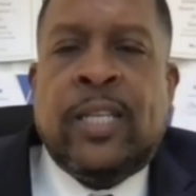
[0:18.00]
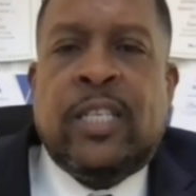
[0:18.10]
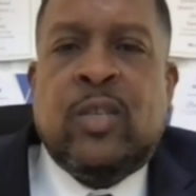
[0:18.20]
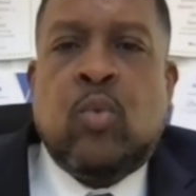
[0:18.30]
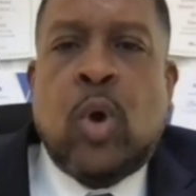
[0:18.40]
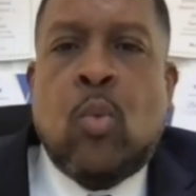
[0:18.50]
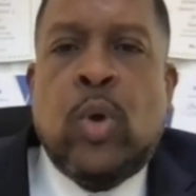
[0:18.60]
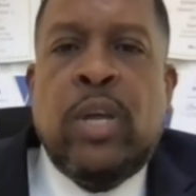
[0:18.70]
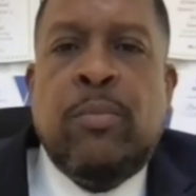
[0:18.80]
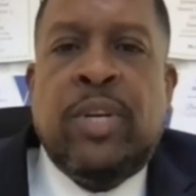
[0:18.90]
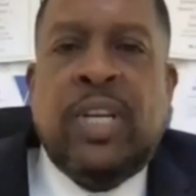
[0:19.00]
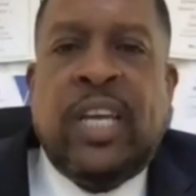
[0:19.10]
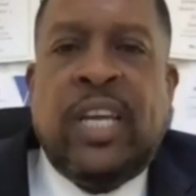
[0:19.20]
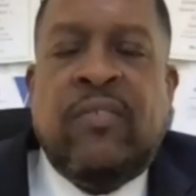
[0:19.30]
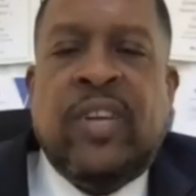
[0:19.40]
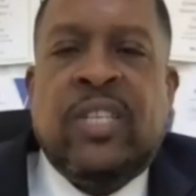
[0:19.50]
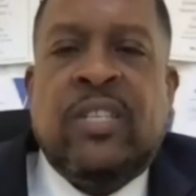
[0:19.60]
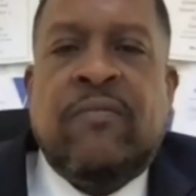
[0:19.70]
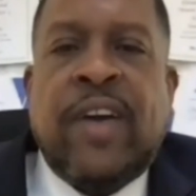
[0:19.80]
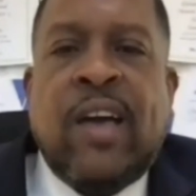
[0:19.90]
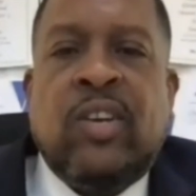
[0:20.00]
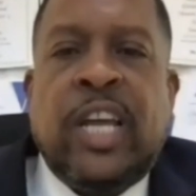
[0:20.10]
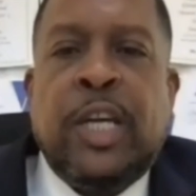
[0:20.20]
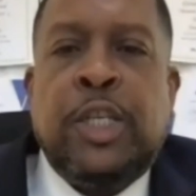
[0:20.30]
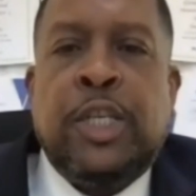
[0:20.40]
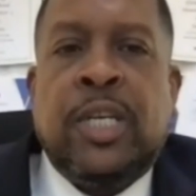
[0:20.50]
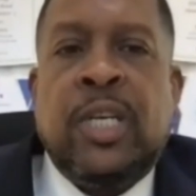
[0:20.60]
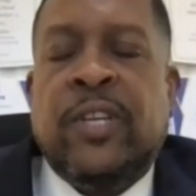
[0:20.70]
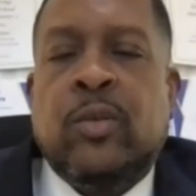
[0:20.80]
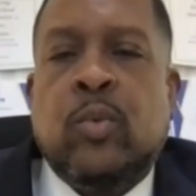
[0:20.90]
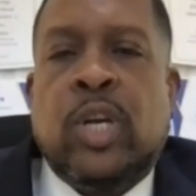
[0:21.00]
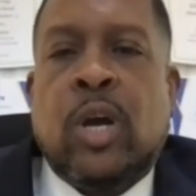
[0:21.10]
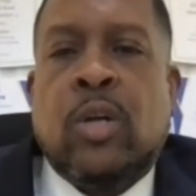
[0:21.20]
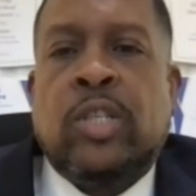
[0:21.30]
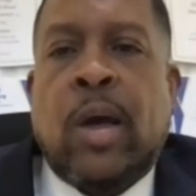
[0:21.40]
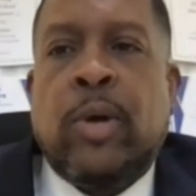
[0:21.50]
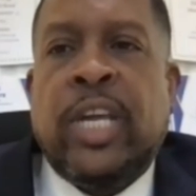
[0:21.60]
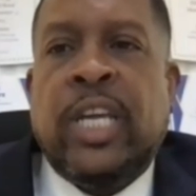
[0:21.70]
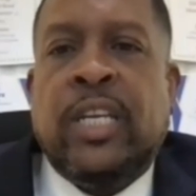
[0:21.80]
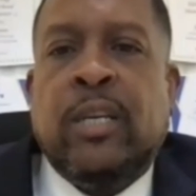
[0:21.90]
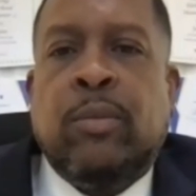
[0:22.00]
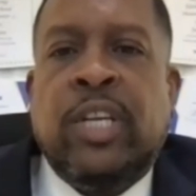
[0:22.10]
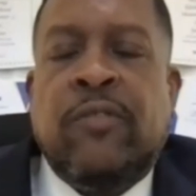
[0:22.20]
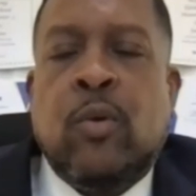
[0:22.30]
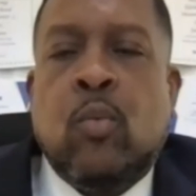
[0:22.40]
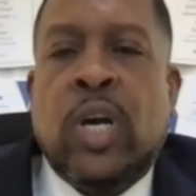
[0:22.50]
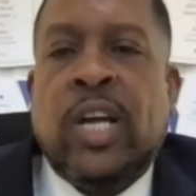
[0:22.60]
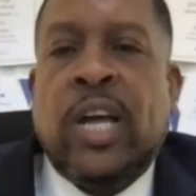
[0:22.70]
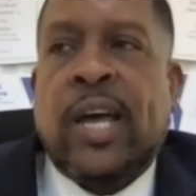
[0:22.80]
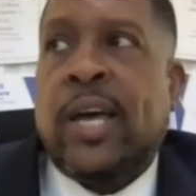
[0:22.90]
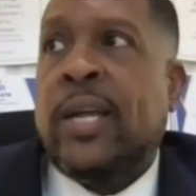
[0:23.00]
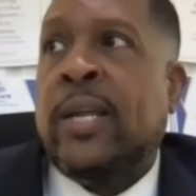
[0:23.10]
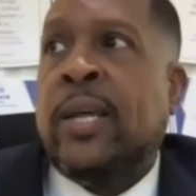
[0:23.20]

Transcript: This is what we believe is the foundation, is we call Tawheed, the belief in one God